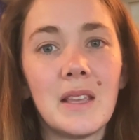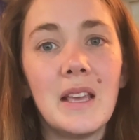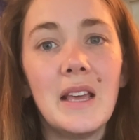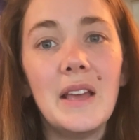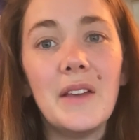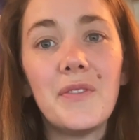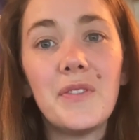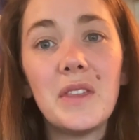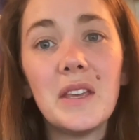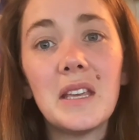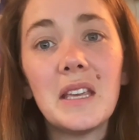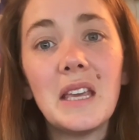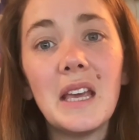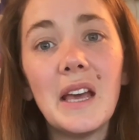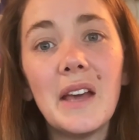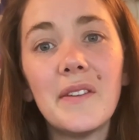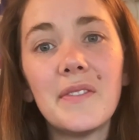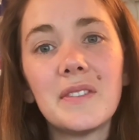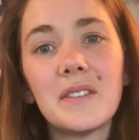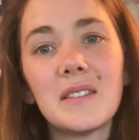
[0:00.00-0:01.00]
If the
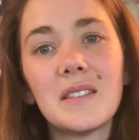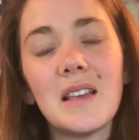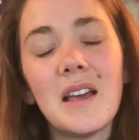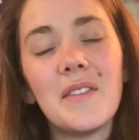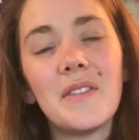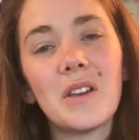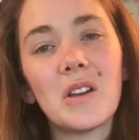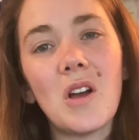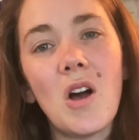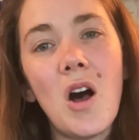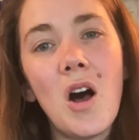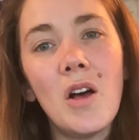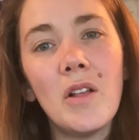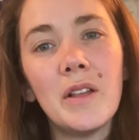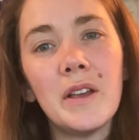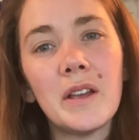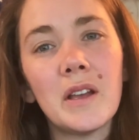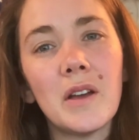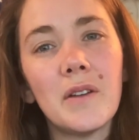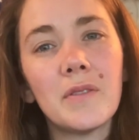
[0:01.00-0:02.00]
gifts and the
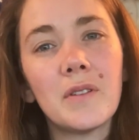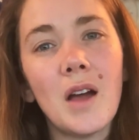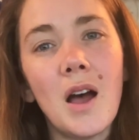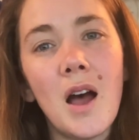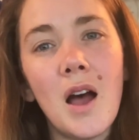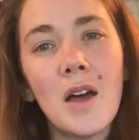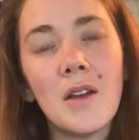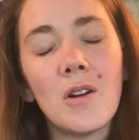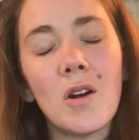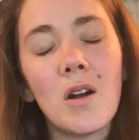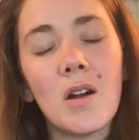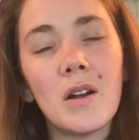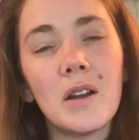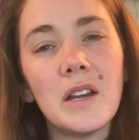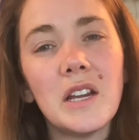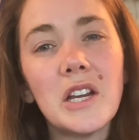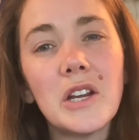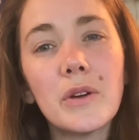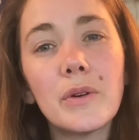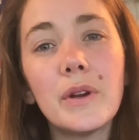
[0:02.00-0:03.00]
calling of God are
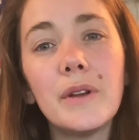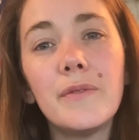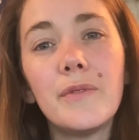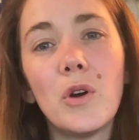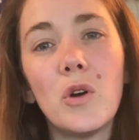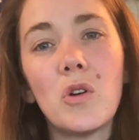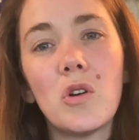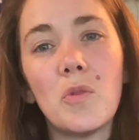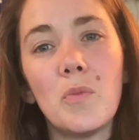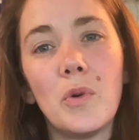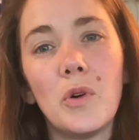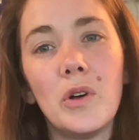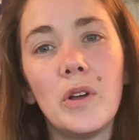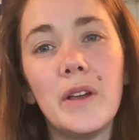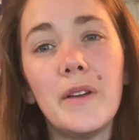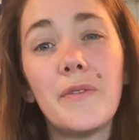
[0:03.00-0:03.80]
irrevocable,